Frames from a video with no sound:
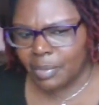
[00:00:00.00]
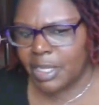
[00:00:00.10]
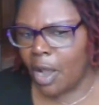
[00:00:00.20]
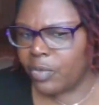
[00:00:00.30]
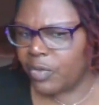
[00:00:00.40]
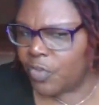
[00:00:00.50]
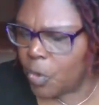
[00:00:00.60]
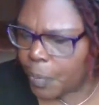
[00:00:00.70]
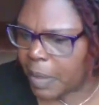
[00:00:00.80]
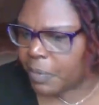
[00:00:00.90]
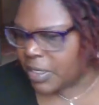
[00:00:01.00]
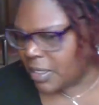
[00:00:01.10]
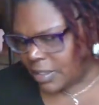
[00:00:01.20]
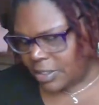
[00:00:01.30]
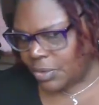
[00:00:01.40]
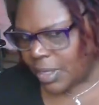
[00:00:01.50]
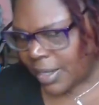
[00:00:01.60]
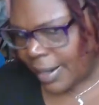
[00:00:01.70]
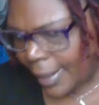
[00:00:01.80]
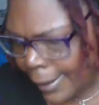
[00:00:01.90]
of y'all review people need to do a
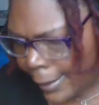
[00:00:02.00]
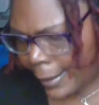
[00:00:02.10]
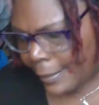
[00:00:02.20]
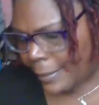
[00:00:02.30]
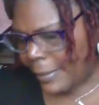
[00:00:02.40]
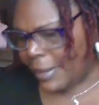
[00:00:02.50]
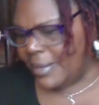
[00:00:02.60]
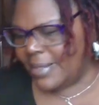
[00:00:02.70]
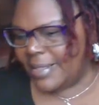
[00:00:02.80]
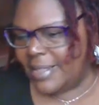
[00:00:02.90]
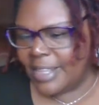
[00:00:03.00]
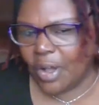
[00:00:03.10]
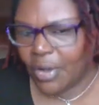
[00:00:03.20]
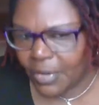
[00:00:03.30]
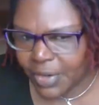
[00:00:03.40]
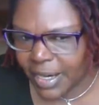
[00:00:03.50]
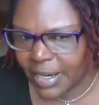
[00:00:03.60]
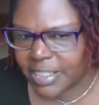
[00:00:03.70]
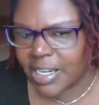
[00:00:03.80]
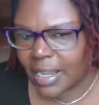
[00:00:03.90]
collab. Go over there
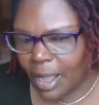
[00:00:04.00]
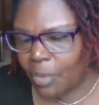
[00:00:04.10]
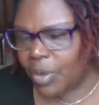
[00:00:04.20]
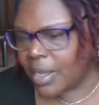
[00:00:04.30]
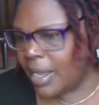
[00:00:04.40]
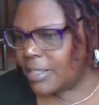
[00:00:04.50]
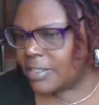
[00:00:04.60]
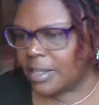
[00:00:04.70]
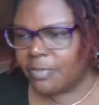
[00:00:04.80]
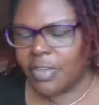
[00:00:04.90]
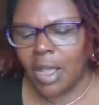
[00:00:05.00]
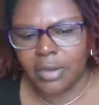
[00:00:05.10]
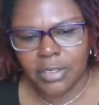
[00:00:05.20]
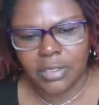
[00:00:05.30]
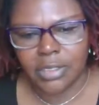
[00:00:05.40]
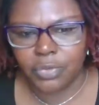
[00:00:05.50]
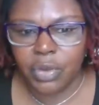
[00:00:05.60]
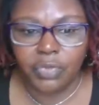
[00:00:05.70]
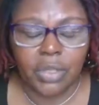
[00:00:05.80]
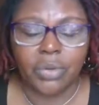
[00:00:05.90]
and check out what kind of stuff y'all
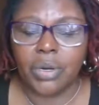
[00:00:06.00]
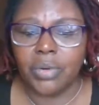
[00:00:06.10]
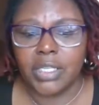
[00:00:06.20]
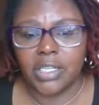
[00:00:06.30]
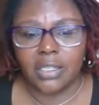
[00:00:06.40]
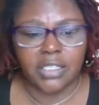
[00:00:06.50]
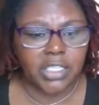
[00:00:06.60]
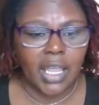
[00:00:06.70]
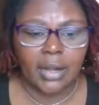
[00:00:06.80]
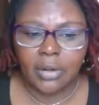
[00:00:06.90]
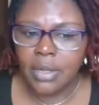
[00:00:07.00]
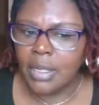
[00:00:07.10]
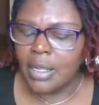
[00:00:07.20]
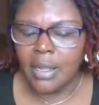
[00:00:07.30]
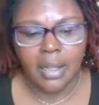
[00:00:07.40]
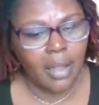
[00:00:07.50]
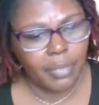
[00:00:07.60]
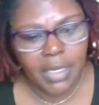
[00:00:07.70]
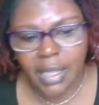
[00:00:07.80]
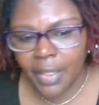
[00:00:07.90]
reviewing on each other's channel. Come
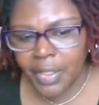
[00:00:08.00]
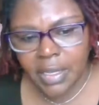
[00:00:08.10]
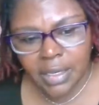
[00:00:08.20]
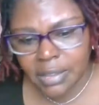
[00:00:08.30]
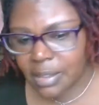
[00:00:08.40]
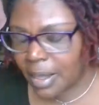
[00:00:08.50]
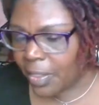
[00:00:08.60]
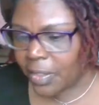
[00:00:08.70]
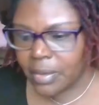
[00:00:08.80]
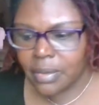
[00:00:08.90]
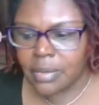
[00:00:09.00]
together, get it together.